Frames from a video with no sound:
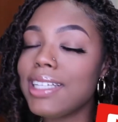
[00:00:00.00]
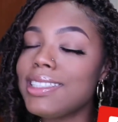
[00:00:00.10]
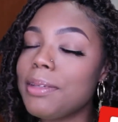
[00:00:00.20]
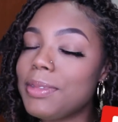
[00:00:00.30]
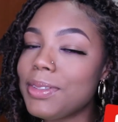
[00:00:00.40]

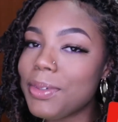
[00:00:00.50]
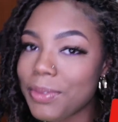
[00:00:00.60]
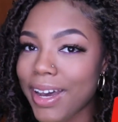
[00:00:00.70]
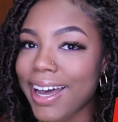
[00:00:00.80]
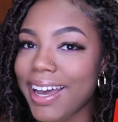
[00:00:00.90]

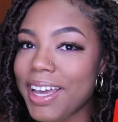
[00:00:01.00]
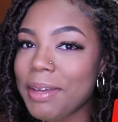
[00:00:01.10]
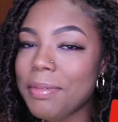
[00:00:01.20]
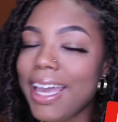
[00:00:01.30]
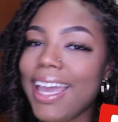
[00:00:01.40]

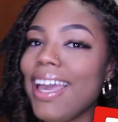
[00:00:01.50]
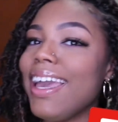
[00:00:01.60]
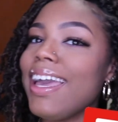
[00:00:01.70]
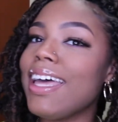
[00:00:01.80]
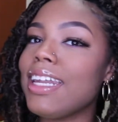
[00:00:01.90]
subscribe
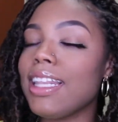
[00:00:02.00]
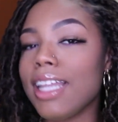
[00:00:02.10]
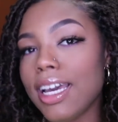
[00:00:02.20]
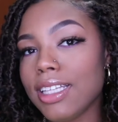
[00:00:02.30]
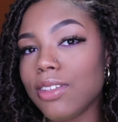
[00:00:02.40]
and
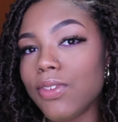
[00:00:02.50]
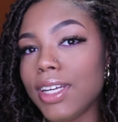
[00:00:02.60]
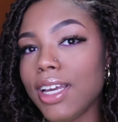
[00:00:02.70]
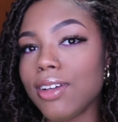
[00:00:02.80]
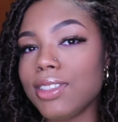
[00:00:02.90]
like this
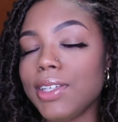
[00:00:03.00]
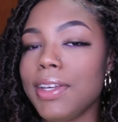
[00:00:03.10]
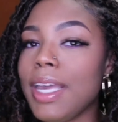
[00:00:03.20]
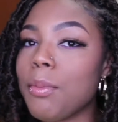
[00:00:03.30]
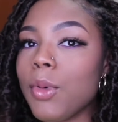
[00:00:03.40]
video so you
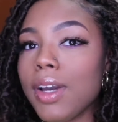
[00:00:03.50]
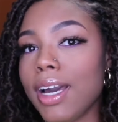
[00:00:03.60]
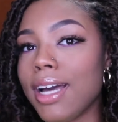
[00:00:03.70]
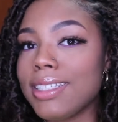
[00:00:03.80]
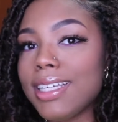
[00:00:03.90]
get more
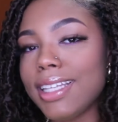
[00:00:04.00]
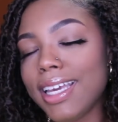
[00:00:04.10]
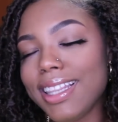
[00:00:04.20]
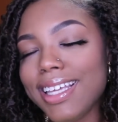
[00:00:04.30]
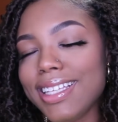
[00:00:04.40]
content
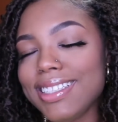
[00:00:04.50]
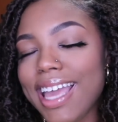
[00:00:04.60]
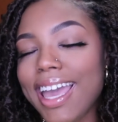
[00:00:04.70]
like this.